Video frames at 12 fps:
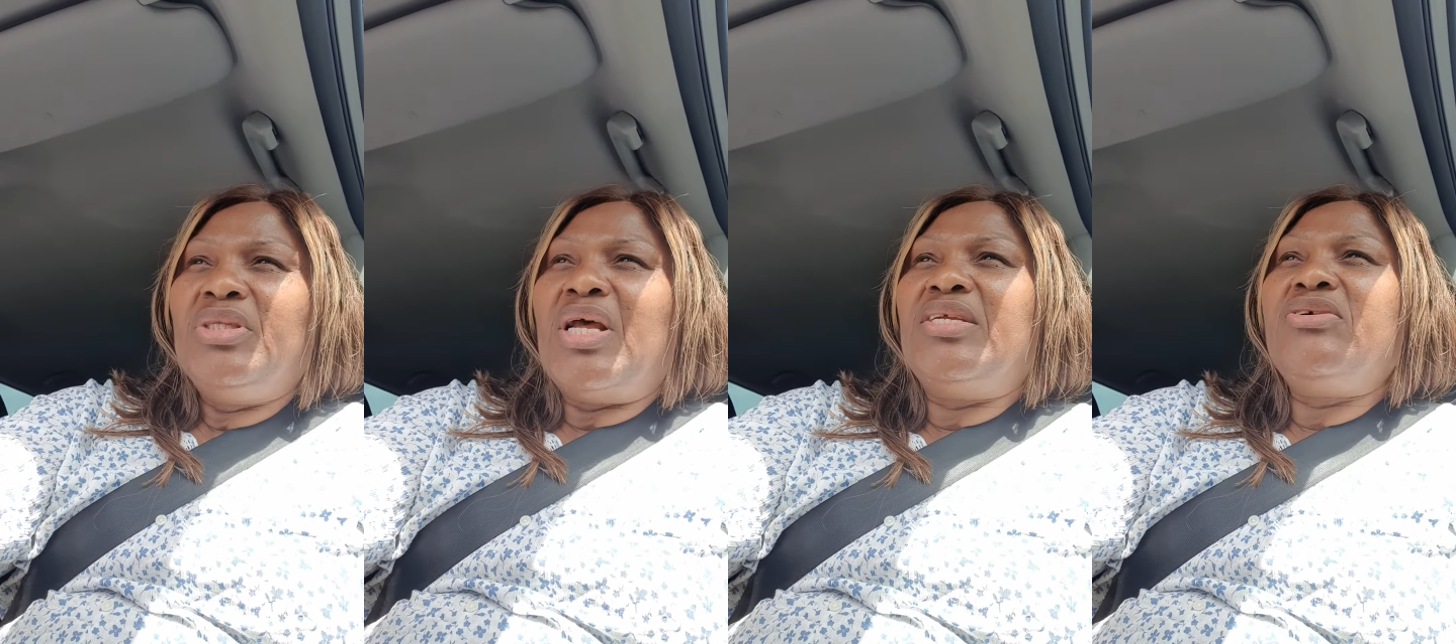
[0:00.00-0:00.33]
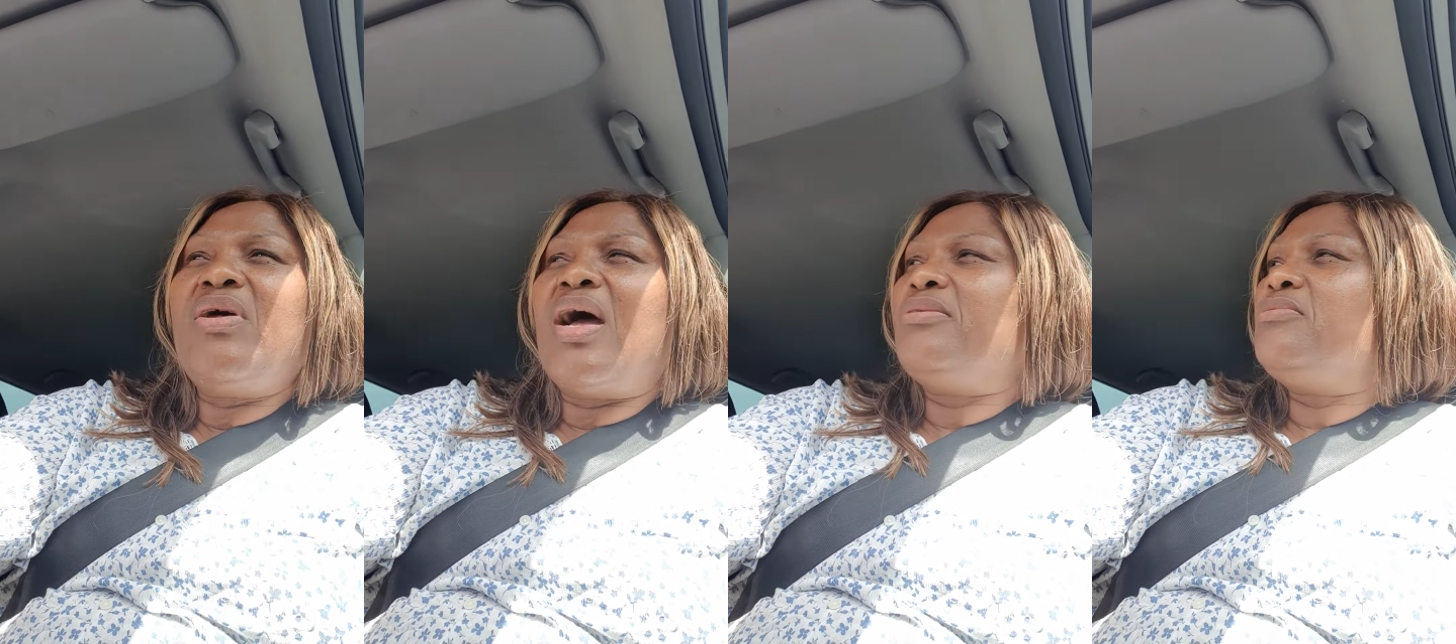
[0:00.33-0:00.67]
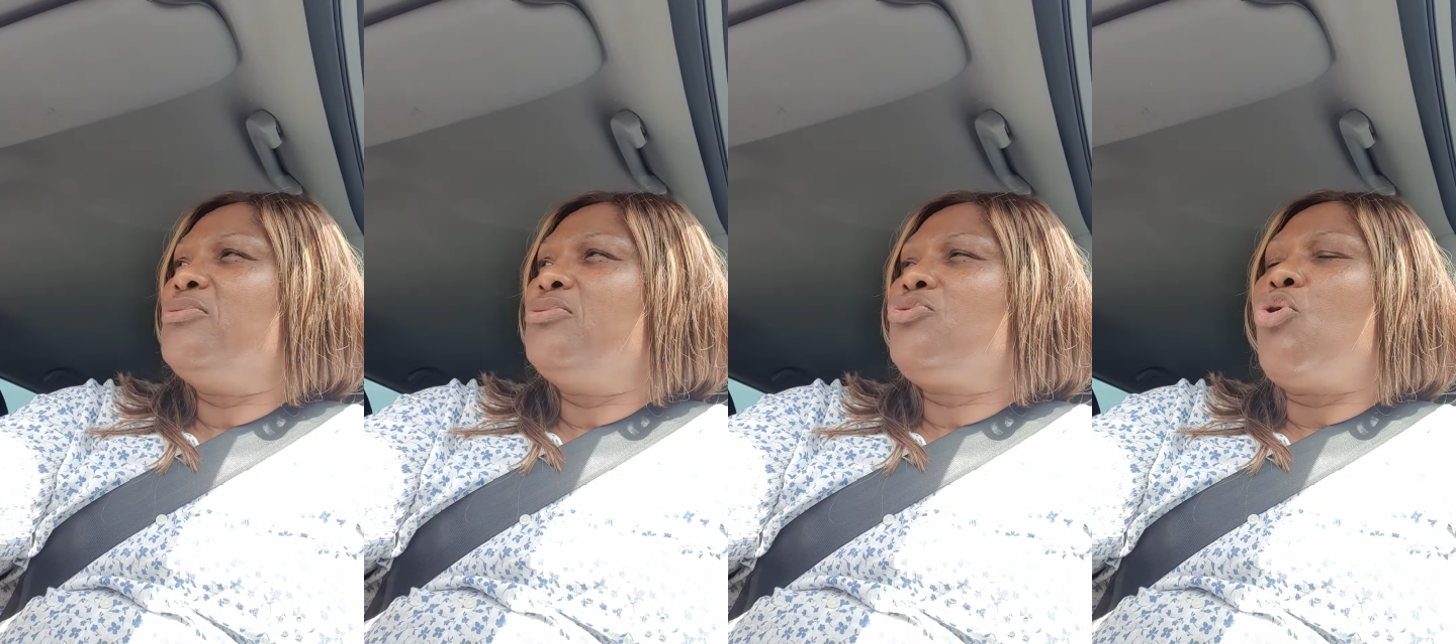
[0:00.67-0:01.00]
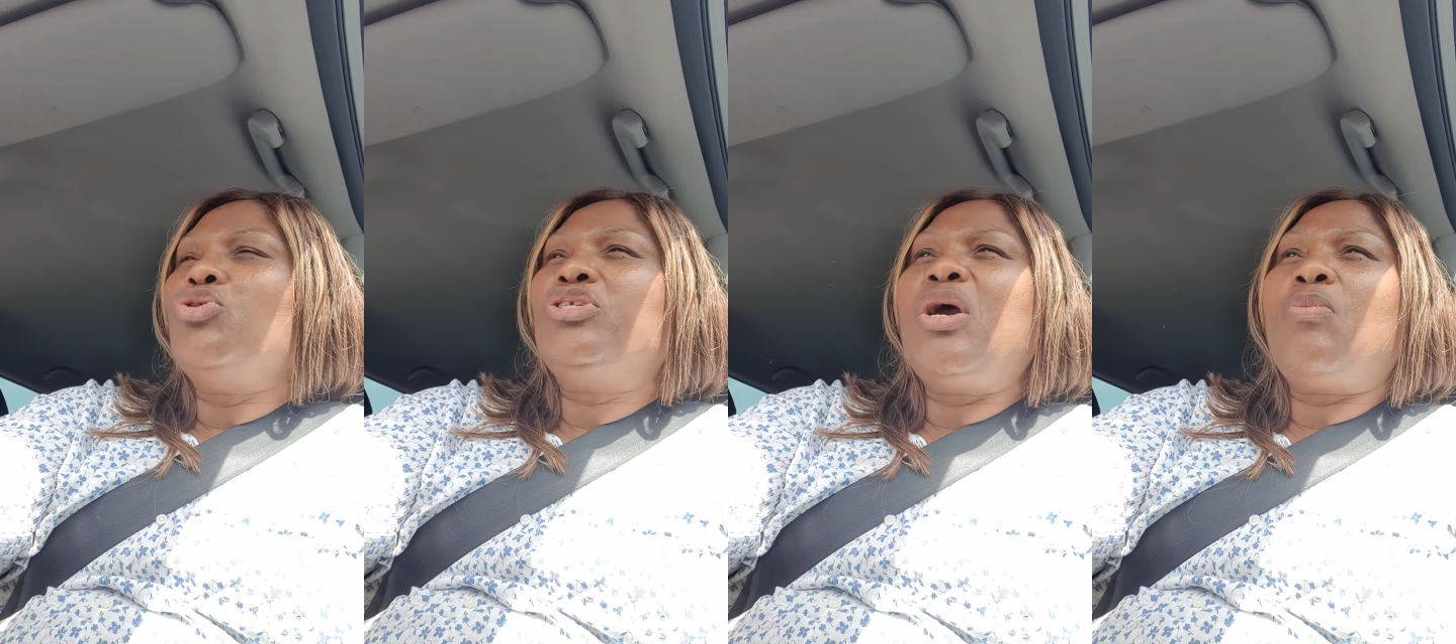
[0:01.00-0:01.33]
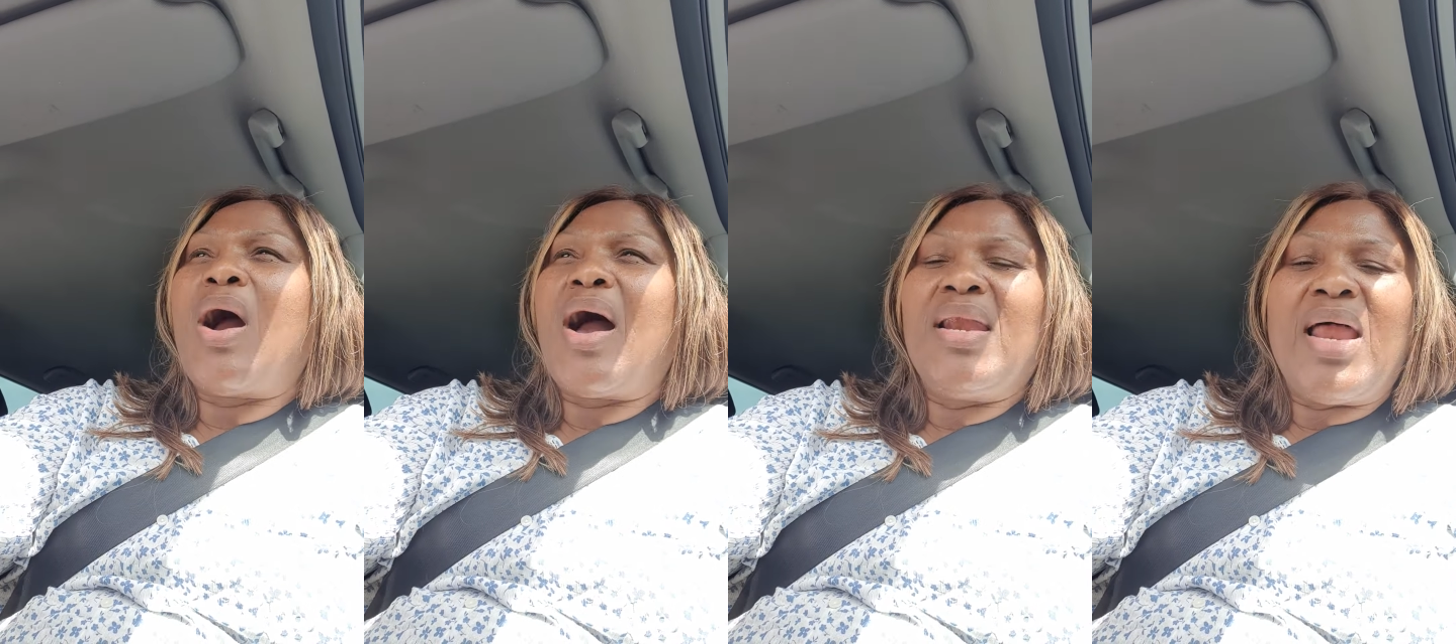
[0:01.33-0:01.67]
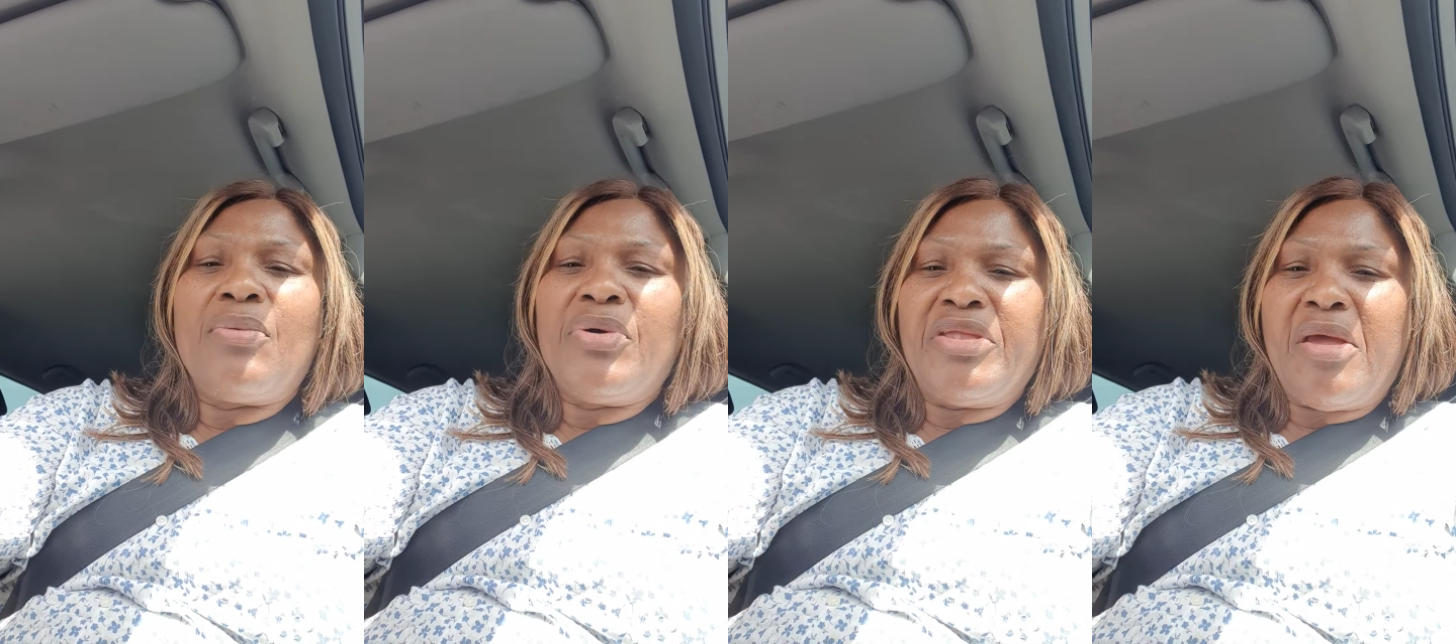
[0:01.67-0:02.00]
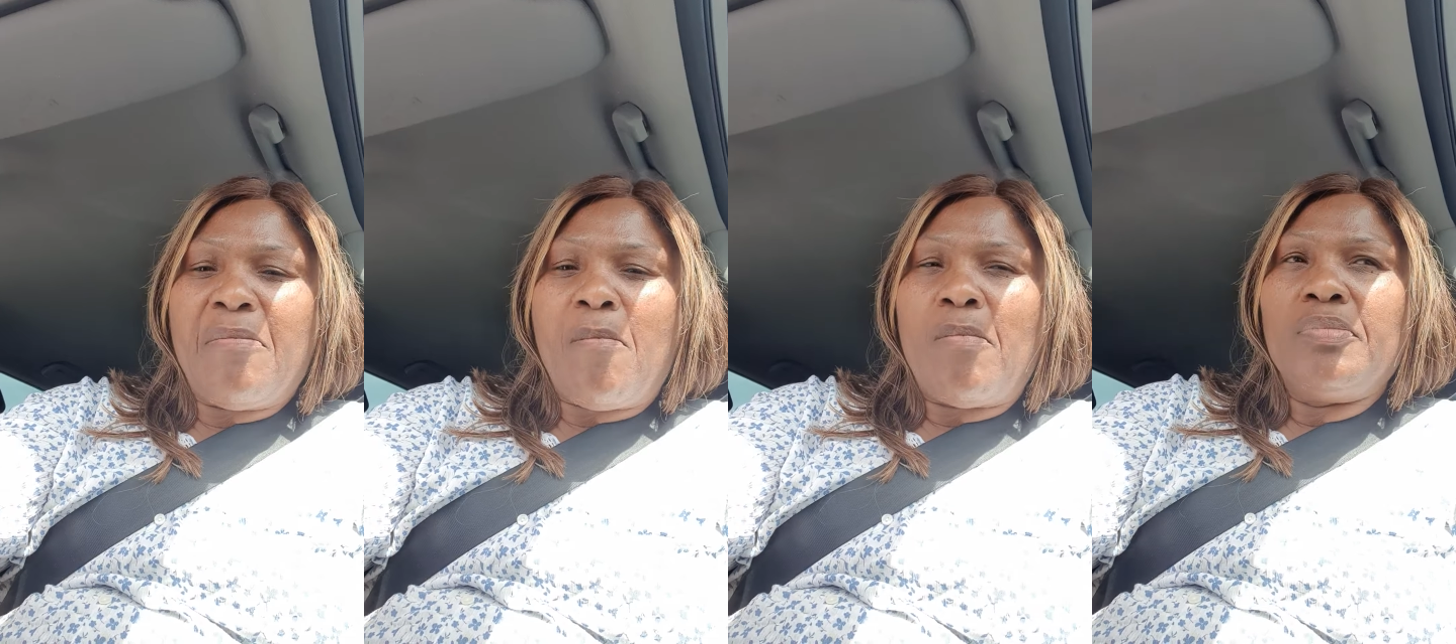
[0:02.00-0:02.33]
Nigeria can't deal wahala with them.